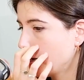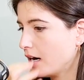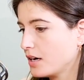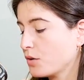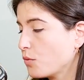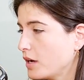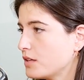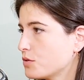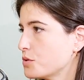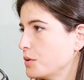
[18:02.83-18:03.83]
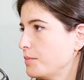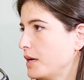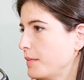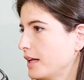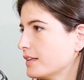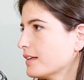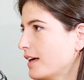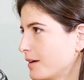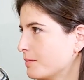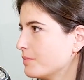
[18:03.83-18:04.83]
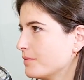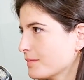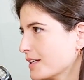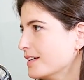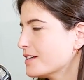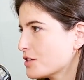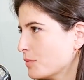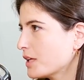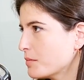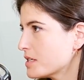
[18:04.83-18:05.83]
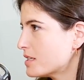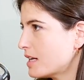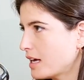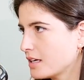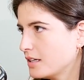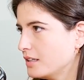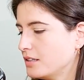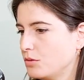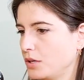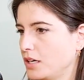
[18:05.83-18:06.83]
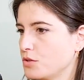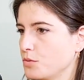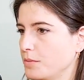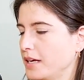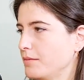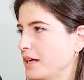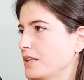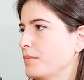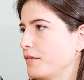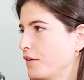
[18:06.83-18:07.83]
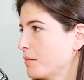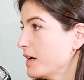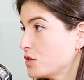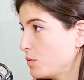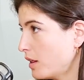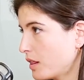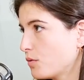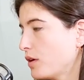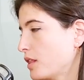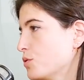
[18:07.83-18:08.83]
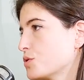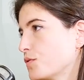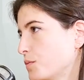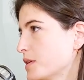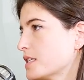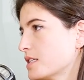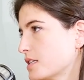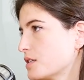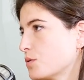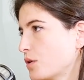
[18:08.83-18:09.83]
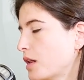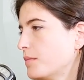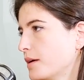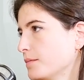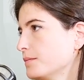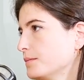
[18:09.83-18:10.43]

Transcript: are great to implement. Sometimes it's we need to make the perfect match with those food businesses to help them.